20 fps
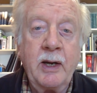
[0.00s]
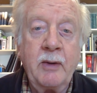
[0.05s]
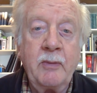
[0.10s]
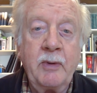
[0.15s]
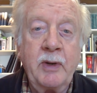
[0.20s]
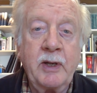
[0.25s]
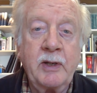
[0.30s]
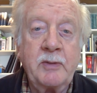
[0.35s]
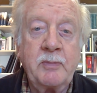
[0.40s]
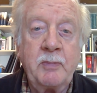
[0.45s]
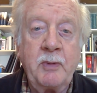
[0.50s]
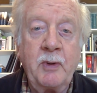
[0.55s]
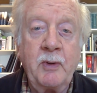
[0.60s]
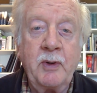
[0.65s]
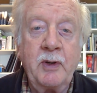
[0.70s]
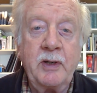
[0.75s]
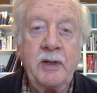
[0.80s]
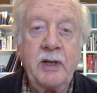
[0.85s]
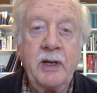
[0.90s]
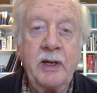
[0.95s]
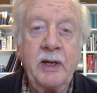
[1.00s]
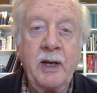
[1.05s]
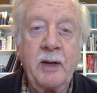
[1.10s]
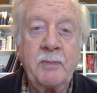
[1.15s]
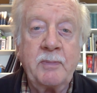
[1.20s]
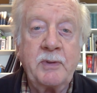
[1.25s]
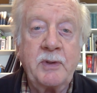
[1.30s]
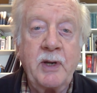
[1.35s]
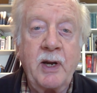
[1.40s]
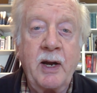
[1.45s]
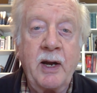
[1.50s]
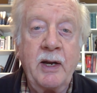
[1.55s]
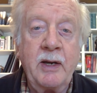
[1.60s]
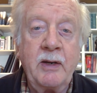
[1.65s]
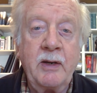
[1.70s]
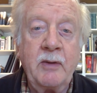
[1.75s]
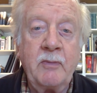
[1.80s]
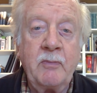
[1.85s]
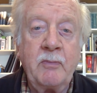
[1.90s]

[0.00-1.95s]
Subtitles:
we exploded to the upside.